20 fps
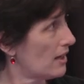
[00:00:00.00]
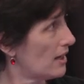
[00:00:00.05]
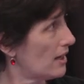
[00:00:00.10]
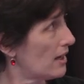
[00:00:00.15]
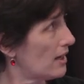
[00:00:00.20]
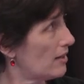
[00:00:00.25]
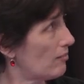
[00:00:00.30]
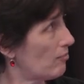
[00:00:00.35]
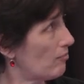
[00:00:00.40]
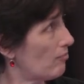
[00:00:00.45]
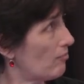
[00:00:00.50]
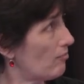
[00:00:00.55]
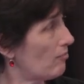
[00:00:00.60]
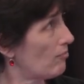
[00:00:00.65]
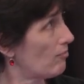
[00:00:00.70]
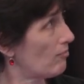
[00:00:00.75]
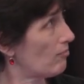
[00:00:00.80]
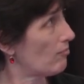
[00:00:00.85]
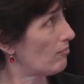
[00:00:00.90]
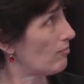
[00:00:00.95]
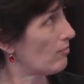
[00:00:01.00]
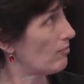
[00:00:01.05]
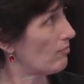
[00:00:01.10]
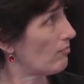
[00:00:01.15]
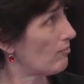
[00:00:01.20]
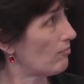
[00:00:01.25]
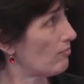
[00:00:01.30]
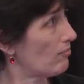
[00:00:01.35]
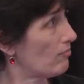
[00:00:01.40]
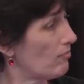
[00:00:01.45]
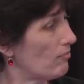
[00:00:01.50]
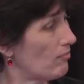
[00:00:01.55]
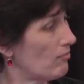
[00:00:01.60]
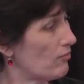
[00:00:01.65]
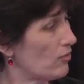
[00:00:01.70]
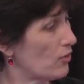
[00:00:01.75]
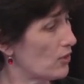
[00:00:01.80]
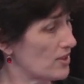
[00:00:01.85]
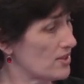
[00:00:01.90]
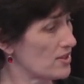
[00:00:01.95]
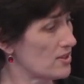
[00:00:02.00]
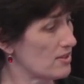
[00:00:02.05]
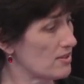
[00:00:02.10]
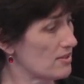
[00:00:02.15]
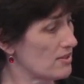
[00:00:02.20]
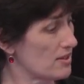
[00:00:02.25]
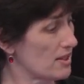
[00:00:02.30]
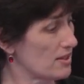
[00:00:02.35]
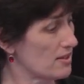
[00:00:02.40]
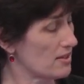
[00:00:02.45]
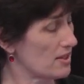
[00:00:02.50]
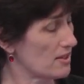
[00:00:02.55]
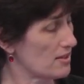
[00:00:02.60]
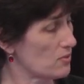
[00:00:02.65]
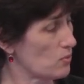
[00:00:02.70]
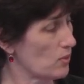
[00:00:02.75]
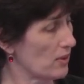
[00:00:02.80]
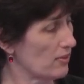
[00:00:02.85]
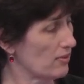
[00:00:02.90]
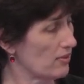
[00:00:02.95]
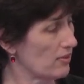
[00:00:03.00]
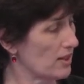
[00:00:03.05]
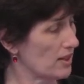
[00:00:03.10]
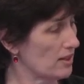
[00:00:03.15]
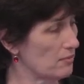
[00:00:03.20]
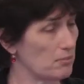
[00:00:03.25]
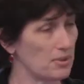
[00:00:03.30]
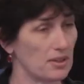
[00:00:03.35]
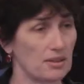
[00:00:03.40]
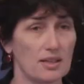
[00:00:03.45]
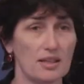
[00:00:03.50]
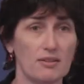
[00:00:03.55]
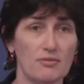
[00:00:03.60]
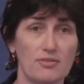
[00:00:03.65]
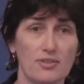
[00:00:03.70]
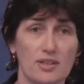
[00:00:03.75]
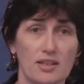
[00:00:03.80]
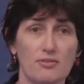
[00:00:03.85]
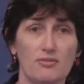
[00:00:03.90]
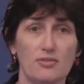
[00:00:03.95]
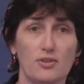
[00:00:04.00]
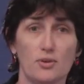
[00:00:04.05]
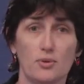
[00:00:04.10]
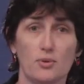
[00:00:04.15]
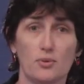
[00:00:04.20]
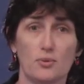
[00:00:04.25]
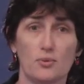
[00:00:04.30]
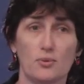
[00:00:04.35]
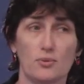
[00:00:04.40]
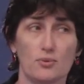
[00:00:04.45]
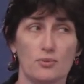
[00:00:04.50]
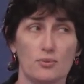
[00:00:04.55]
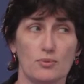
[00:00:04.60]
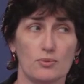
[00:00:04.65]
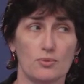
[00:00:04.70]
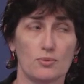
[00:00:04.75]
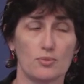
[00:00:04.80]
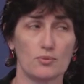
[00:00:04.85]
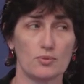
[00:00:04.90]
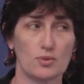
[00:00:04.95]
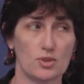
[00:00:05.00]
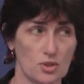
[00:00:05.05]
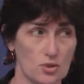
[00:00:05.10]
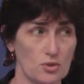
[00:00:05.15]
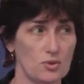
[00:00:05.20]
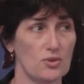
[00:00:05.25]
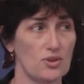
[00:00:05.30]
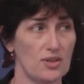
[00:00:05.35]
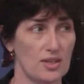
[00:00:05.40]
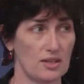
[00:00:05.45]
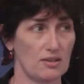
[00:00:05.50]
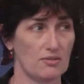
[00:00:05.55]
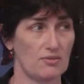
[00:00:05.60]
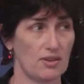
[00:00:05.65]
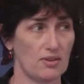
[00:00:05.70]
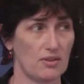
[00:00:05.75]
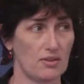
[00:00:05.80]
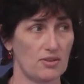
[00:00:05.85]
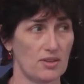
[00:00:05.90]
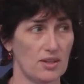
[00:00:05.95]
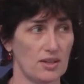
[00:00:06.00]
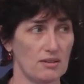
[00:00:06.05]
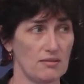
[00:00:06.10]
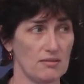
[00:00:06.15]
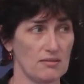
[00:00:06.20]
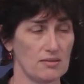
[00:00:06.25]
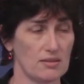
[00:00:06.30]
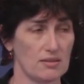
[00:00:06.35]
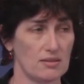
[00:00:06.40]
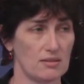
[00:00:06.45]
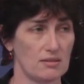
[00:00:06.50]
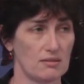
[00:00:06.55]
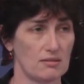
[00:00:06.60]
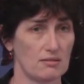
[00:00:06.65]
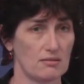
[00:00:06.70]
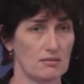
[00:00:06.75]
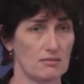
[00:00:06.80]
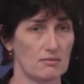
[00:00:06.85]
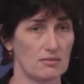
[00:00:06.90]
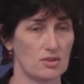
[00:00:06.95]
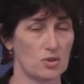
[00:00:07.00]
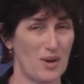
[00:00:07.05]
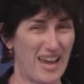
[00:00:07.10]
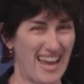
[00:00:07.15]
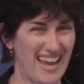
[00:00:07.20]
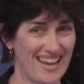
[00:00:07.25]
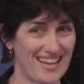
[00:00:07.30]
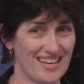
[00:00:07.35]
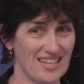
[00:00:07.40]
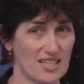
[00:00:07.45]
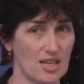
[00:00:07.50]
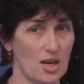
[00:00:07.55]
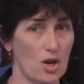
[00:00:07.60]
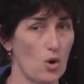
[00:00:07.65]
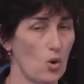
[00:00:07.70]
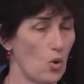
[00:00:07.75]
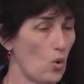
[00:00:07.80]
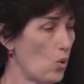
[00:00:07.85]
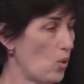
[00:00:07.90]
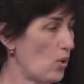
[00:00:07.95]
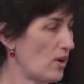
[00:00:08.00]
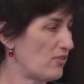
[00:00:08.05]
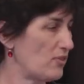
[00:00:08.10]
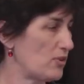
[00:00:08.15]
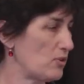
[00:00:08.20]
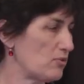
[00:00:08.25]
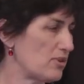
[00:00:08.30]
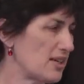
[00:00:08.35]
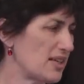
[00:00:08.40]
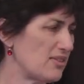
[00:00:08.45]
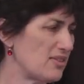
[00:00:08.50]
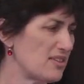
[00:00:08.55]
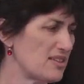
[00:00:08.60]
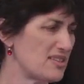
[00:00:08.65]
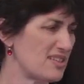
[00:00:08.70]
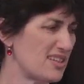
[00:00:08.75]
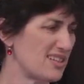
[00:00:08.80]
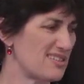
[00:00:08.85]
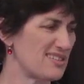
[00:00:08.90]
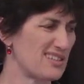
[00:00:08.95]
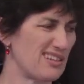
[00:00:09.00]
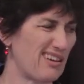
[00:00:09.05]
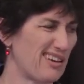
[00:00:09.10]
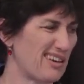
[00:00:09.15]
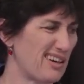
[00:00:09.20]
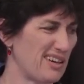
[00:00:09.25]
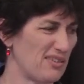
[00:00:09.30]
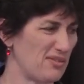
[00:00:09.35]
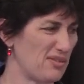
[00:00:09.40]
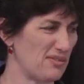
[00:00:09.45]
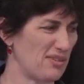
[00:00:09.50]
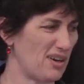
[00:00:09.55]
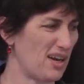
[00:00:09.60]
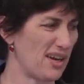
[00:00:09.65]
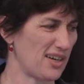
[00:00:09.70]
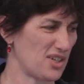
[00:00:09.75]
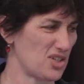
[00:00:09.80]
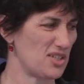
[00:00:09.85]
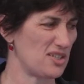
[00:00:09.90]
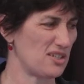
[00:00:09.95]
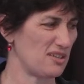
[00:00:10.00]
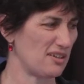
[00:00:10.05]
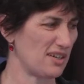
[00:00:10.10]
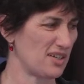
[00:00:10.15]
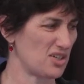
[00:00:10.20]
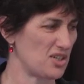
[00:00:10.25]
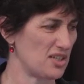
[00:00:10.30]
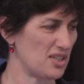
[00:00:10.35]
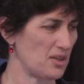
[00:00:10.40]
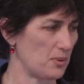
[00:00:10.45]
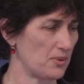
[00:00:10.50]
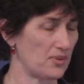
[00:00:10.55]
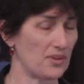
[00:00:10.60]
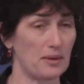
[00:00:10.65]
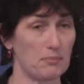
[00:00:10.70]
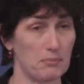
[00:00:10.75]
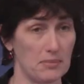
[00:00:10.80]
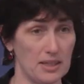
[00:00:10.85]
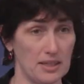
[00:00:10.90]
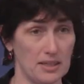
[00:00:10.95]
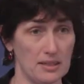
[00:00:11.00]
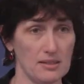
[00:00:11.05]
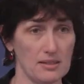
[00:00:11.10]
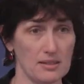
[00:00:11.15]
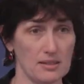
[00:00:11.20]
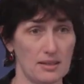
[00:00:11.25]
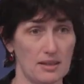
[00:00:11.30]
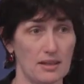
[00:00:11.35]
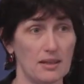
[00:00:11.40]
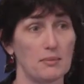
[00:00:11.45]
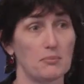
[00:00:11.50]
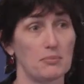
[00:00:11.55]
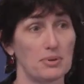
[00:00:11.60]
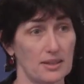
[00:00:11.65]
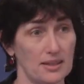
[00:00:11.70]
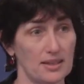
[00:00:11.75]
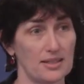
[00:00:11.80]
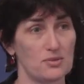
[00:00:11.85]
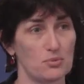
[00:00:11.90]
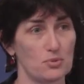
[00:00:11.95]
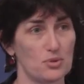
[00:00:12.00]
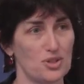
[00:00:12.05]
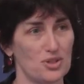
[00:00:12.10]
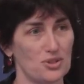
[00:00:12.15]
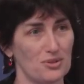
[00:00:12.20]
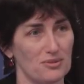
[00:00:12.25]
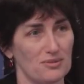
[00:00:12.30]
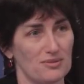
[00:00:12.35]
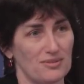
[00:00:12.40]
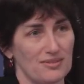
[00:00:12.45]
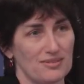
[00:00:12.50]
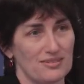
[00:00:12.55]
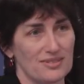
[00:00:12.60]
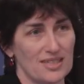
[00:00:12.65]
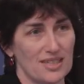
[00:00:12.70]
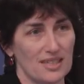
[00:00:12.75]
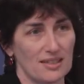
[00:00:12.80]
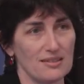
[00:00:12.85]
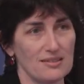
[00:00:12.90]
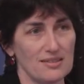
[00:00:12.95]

For instance, that's one thing. But if you do think of other things to add, or if you read this thing, so I actually don't know what that means, please would you tell